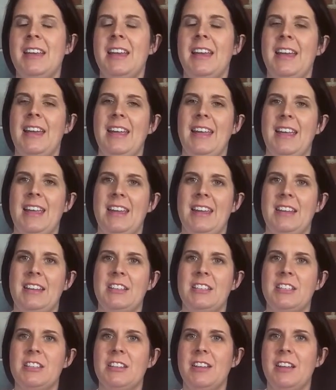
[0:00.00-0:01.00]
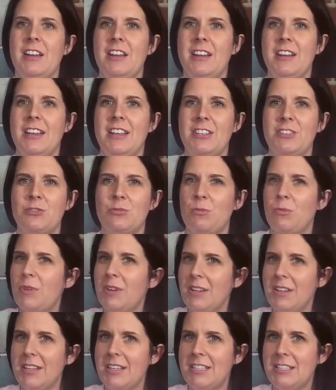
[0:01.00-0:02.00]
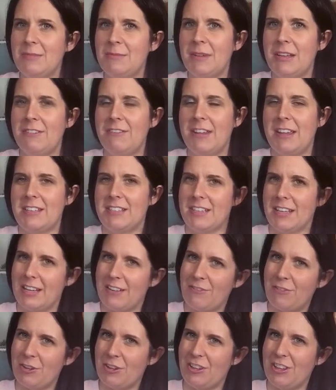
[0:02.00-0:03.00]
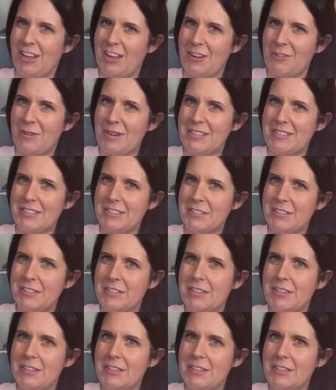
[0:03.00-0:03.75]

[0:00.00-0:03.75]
And uh, it's really, to me, fascinating for a lot of reasons.